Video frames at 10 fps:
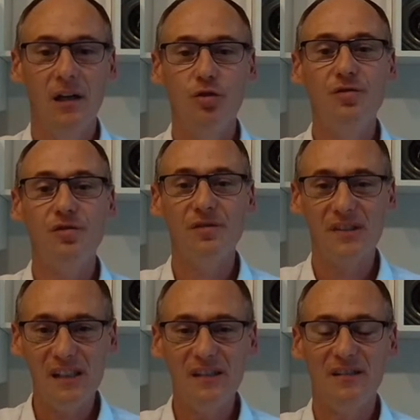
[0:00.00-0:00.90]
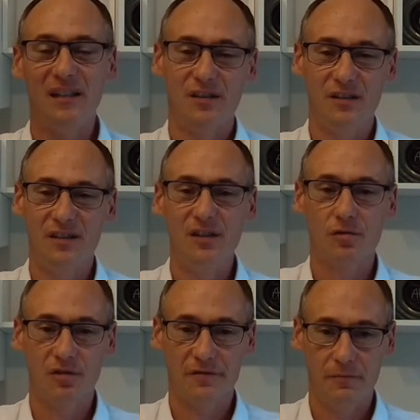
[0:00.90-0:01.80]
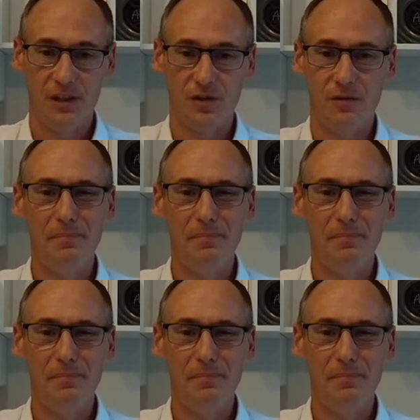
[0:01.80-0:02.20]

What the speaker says: to succeed this transformation,